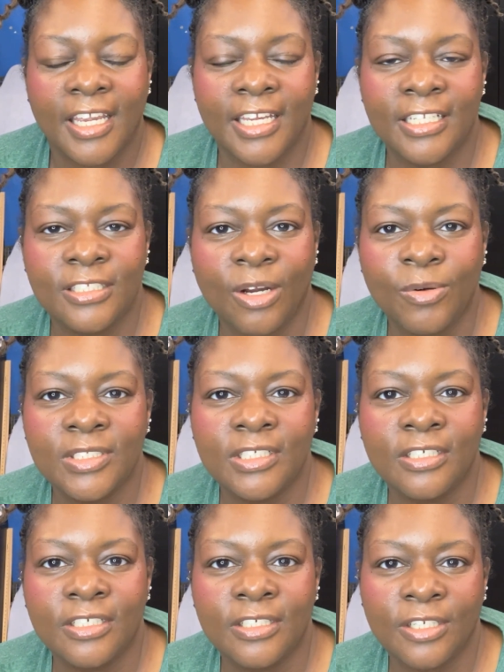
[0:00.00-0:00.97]
And it's always a
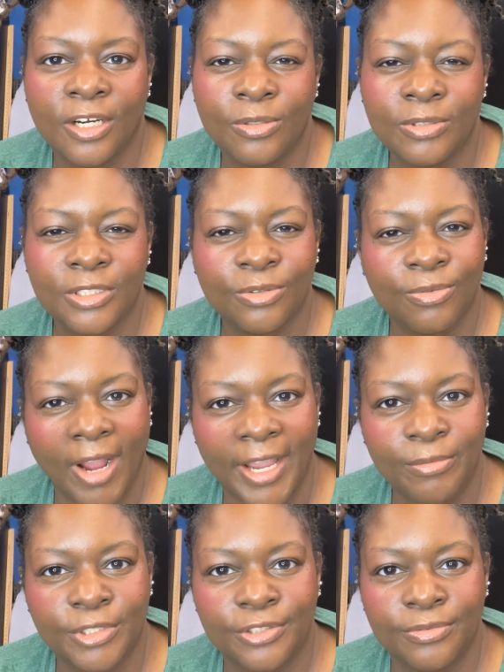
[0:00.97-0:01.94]
good note to
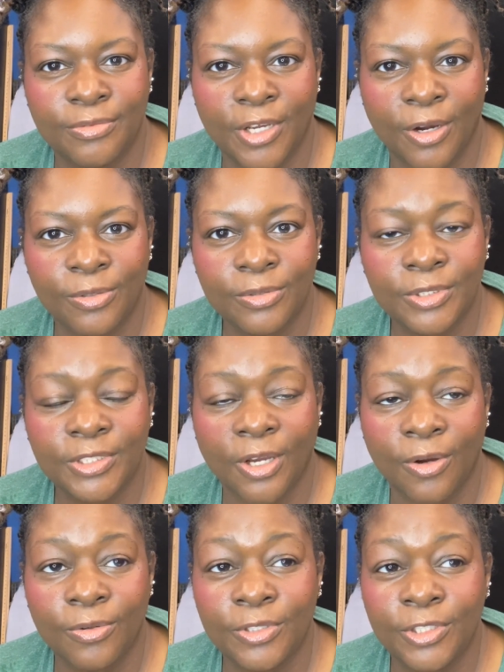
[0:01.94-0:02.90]
write what you know.
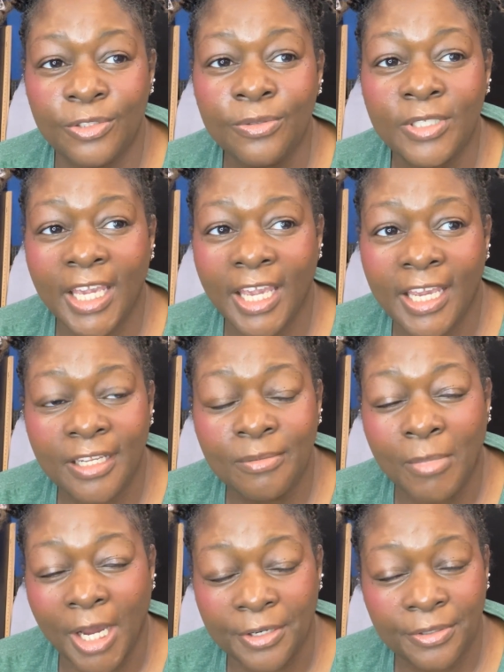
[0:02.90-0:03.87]
So you
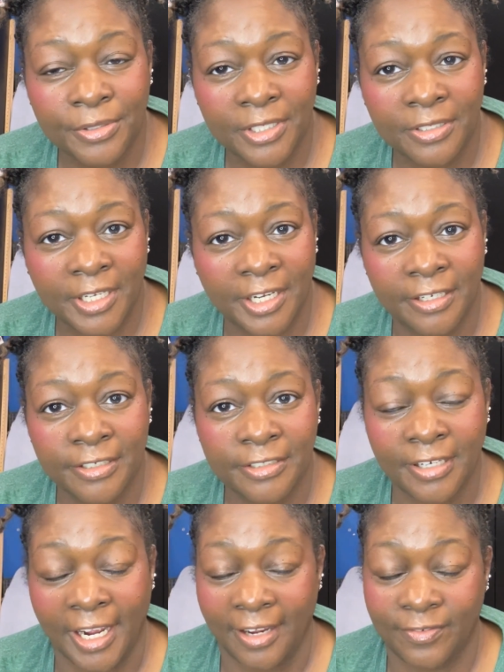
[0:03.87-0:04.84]
can model your
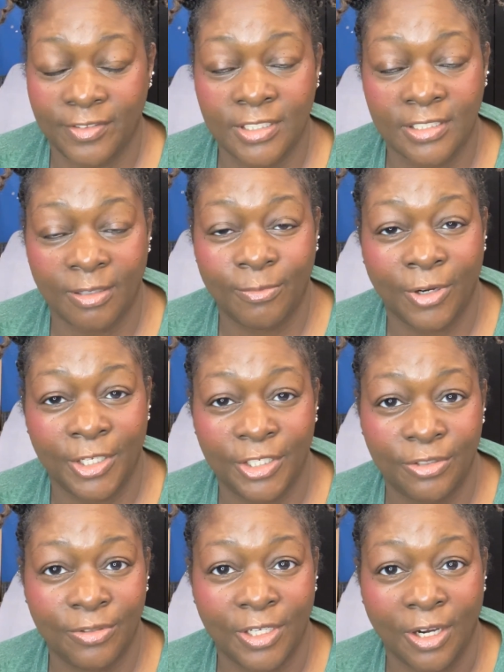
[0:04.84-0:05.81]
character after
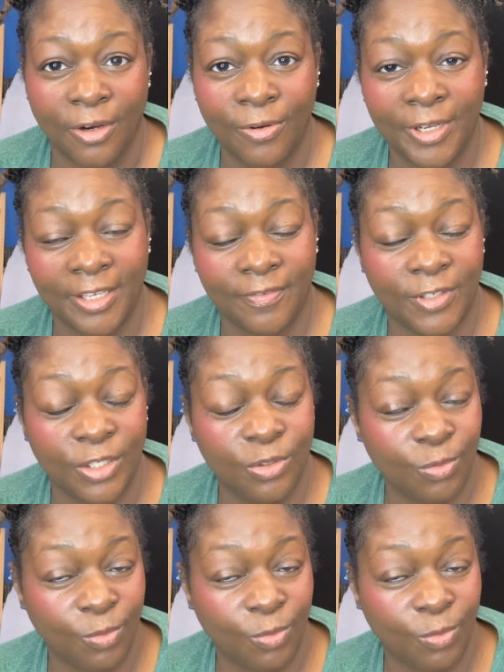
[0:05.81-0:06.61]
someone you know if you